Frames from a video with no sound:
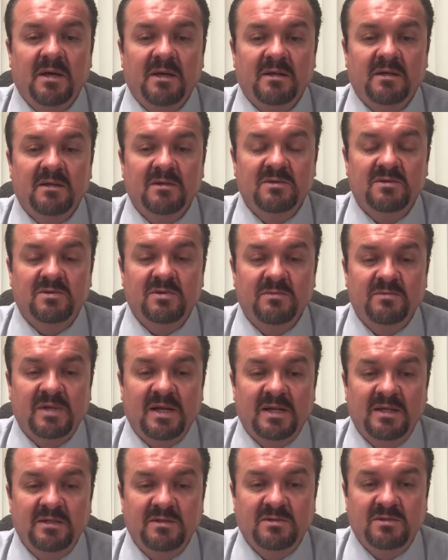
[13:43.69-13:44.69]
consumed
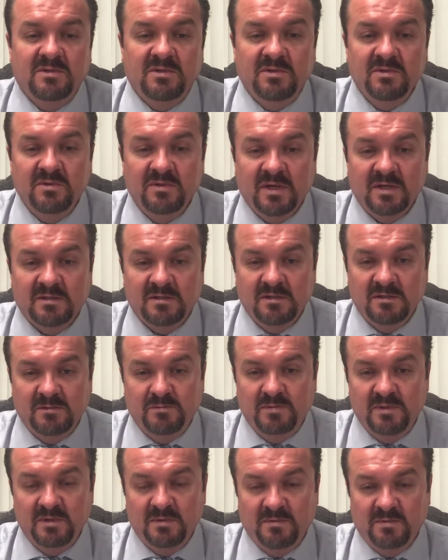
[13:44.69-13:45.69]
at least 2
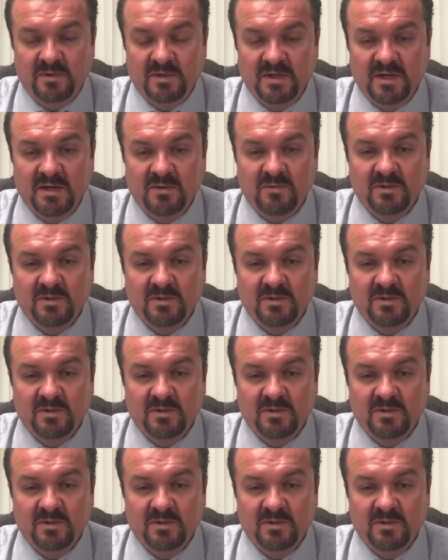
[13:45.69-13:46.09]
SSBs per day,